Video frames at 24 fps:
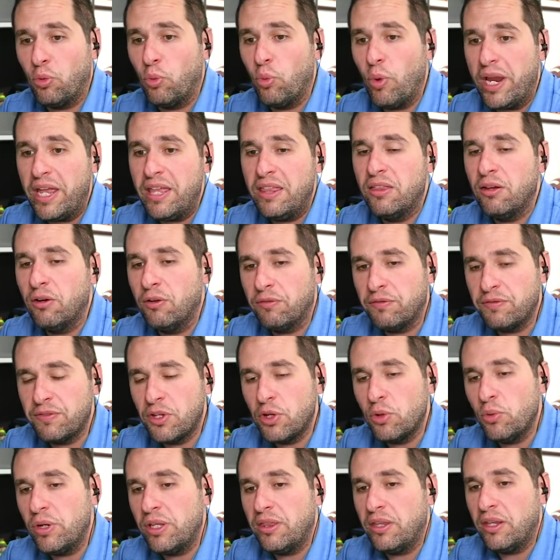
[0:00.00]
way they're
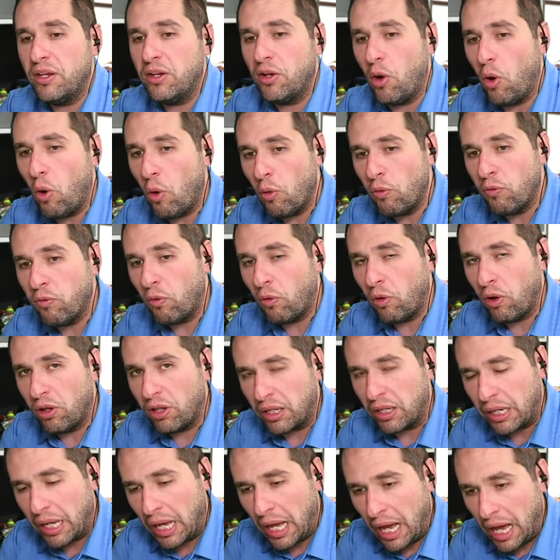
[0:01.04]
viewing the
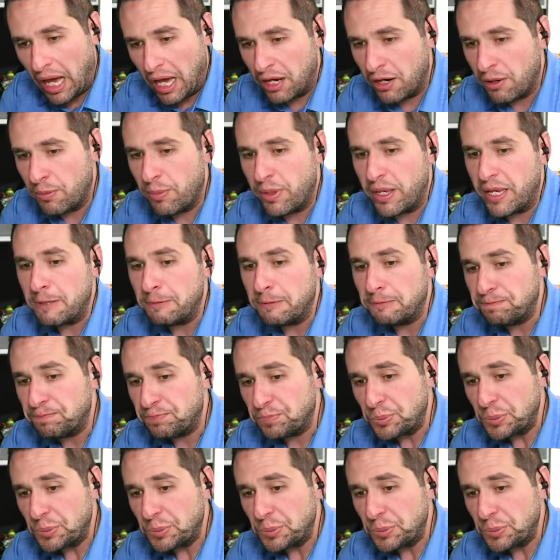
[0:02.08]
overall economy